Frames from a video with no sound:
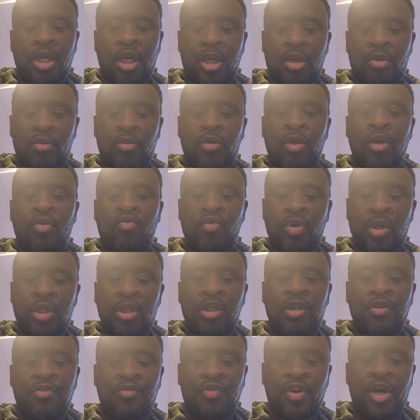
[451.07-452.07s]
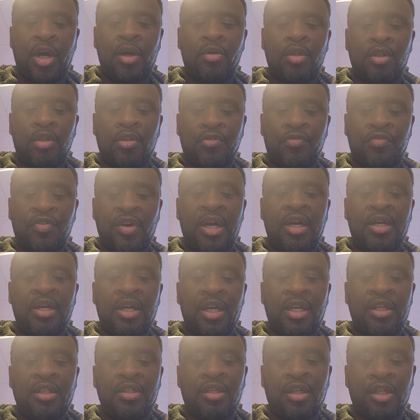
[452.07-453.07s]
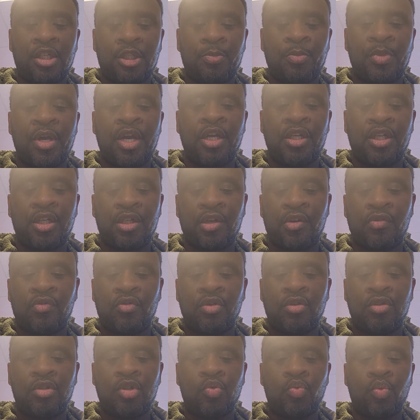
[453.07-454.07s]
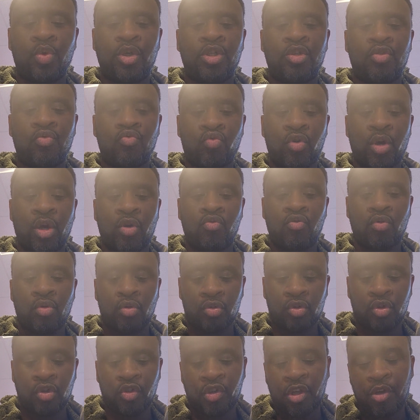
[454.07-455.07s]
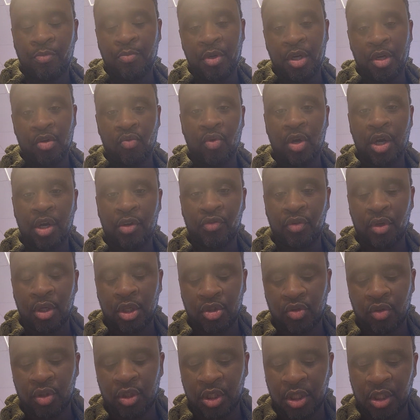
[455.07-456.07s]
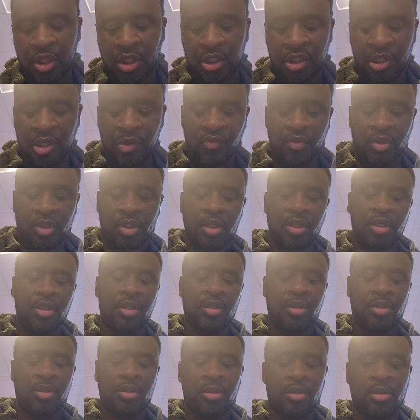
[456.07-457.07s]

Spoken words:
and it was originally founded to finance the expansion of the Swiss Railroad. So they've been around for 167 years.